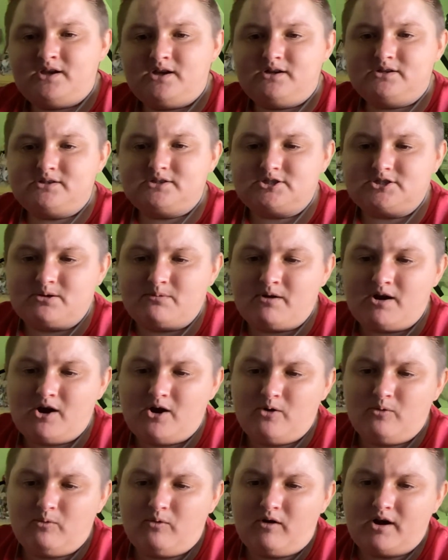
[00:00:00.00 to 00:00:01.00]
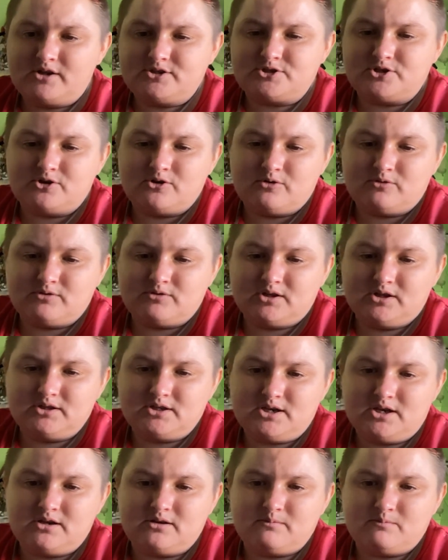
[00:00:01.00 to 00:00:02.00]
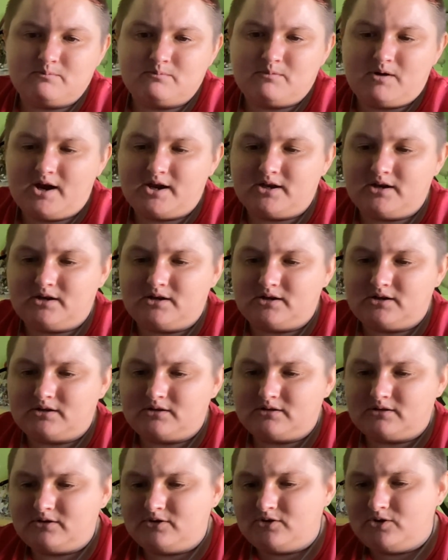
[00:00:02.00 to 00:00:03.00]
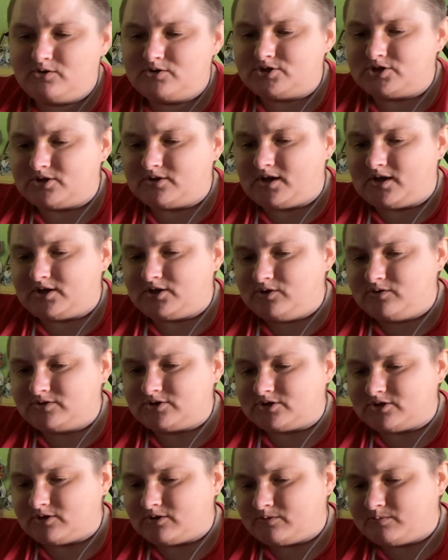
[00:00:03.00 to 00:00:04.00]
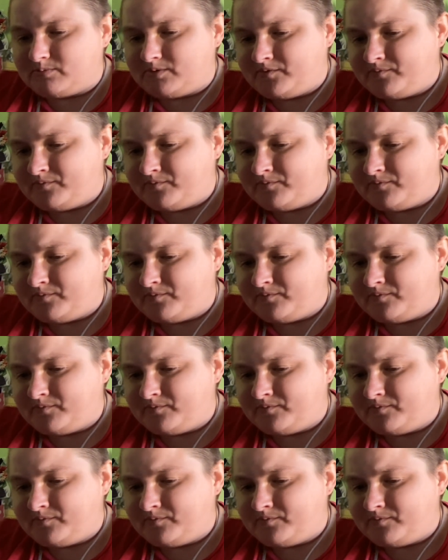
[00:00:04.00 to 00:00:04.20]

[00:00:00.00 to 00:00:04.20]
Somehow wanted to delete my YouTube.